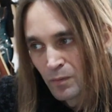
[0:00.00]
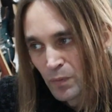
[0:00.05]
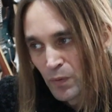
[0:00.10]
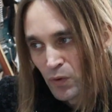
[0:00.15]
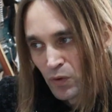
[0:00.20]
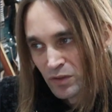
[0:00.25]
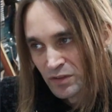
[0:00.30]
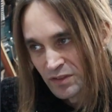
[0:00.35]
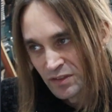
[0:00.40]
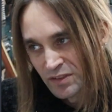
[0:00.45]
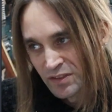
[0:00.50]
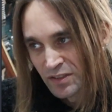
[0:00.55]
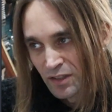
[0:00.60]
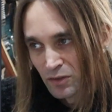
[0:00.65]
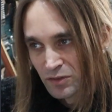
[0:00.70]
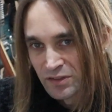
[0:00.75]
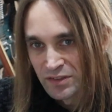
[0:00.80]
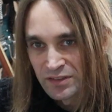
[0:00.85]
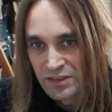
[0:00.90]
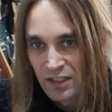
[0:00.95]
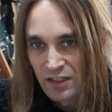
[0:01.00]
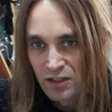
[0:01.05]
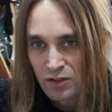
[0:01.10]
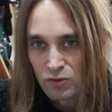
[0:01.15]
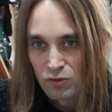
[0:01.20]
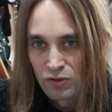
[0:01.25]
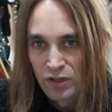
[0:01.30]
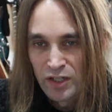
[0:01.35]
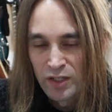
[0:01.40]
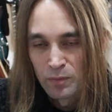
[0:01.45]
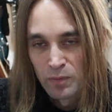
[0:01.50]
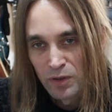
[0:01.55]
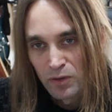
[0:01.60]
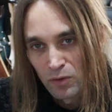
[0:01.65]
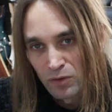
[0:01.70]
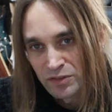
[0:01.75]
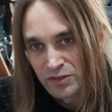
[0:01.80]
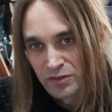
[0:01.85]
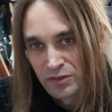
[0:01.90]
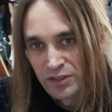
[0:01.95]
Because it sounds dark already, but
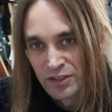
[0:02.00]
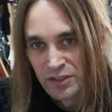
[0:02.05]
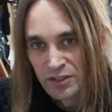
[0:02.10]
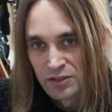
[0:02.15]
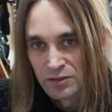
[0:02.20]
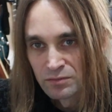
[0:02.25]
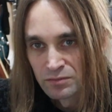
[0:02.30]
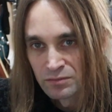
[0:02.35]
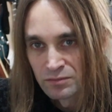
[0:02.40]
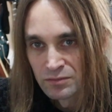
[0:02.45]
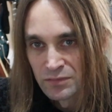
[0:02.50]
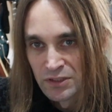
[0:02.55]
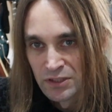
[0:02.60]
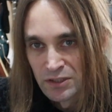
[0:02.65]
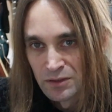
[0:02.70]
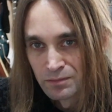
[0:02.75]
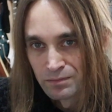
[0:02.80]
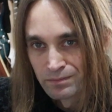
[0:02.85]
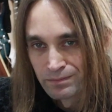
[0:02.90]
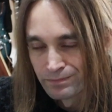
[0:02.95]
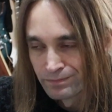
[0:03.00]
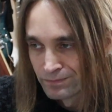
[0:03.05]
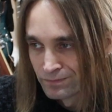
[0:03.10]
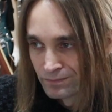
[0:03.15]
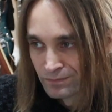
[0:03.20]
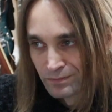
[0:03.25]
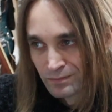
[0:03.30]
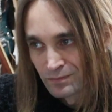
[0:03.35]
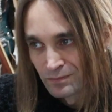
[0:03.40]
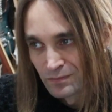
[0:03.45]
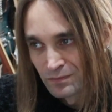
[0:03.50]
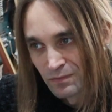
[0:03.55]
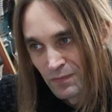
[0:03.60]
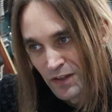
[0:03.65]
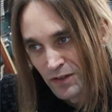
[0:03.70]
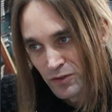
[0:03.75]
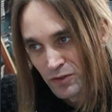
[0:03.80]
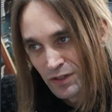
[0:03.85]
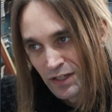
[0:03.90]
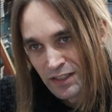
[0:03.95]
also here.
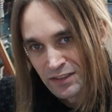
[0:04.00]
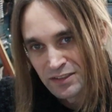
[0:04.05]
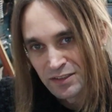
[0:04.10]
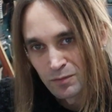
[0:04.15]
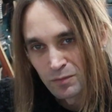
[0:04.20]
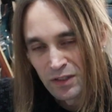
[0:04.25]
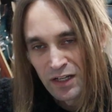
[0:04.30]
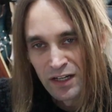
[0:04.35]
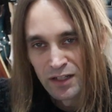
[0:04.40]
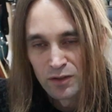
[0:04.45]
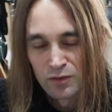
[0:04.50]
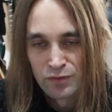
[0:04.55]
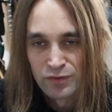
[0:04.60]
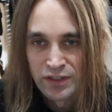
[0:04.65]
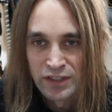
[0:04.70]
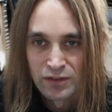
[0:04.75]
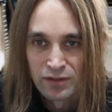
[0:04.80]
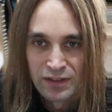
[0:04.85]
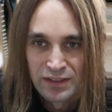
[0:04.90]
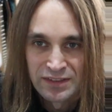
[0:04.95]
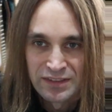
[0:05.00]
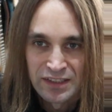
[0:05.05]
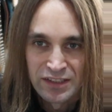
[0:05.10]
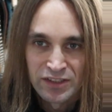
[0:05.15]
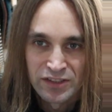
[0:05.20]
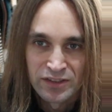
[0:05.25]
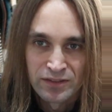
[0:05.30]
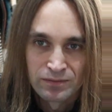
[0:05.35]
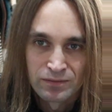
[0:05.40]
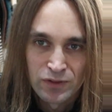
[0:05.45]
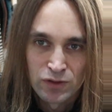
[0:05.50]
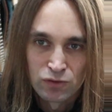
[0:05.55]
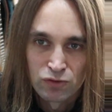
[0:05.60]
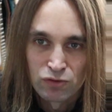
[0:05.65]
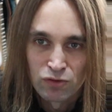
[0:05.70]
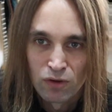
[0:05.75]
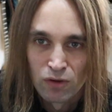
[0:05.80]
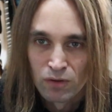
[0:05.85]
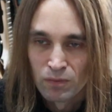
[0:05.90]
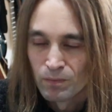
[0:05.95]
They should add some kind of equalization
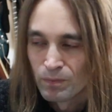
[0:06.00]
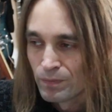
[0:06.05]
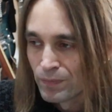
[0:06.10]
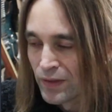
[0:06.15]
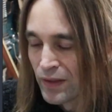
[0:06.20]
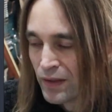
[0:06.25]
control.